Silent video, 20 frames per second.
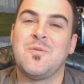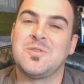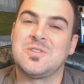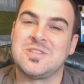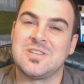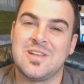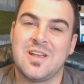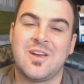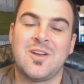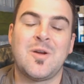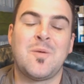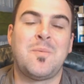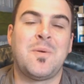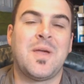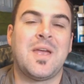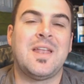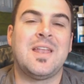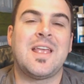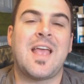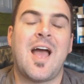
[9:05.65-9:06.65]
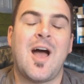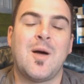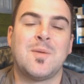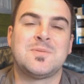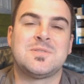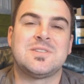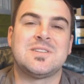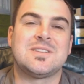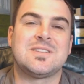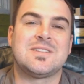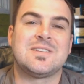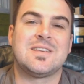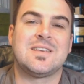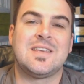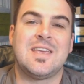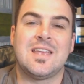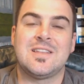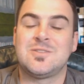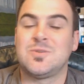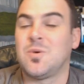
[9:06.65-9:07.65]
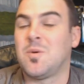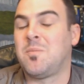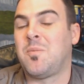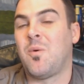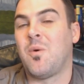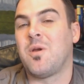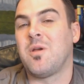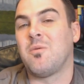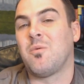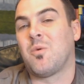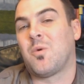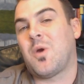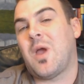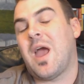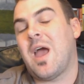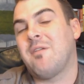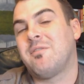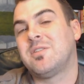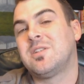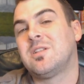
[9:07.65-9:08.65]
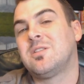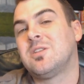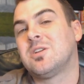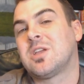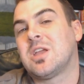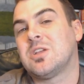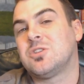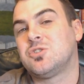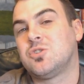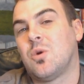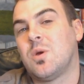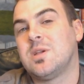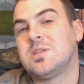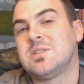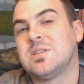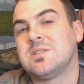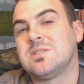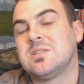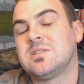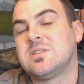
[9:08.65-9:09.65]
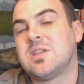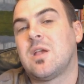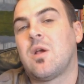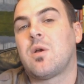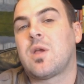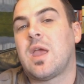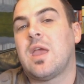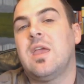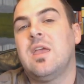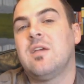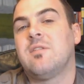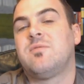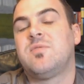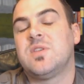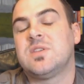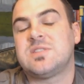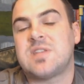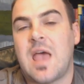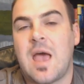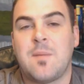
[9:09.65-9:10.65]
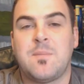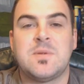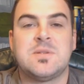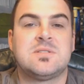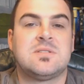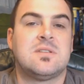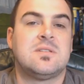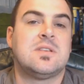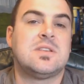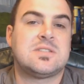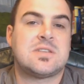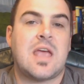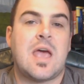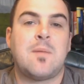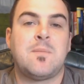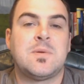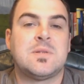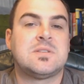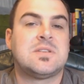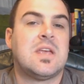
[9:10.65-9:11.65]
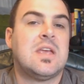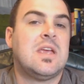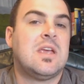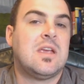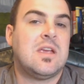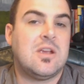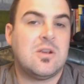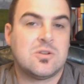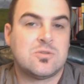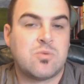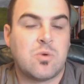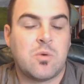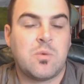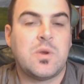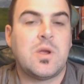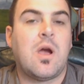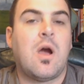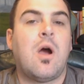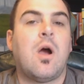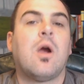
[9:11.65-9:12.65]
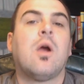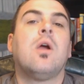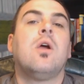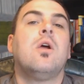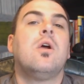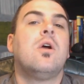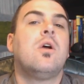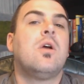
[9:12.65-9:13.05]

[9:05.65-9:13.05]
Scenario planning helps us get to a point where we're having to look at choices and saying, okay, if this happens, then this happens. Here's where we are.